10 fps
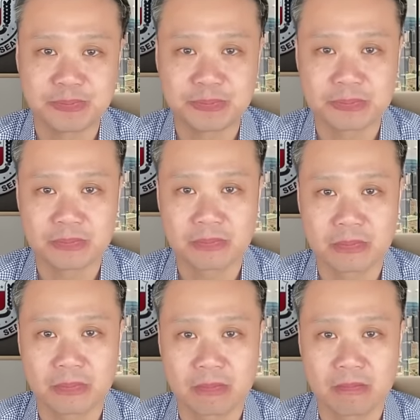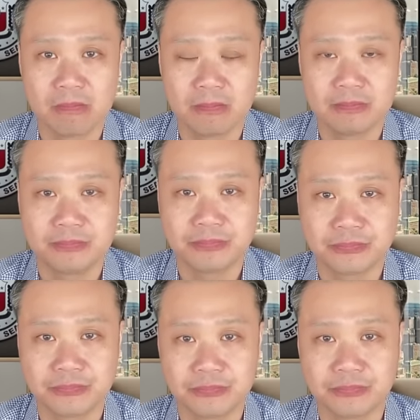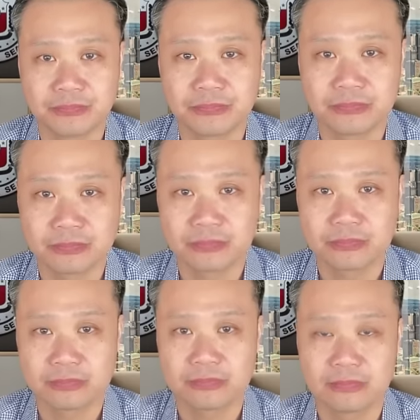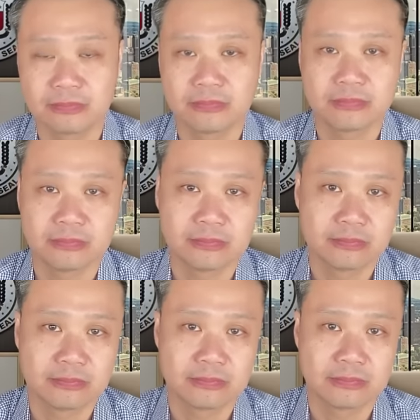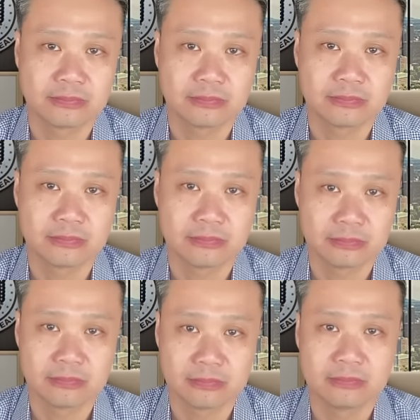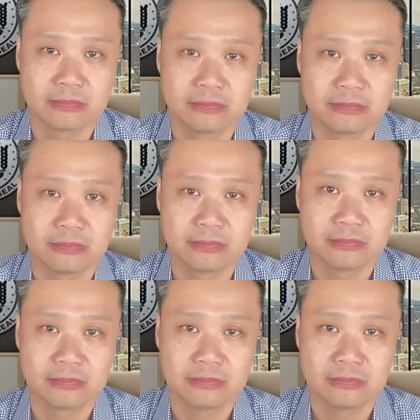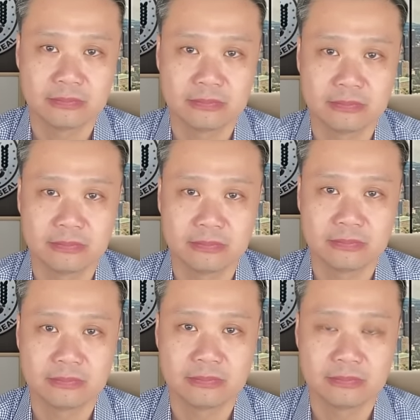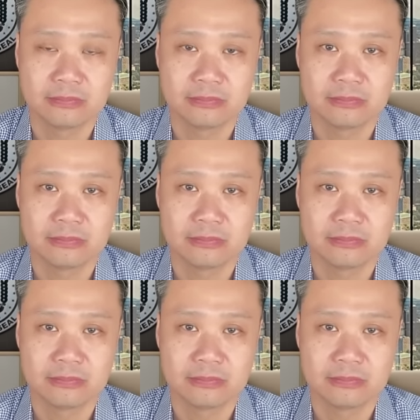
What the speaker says: [no speech]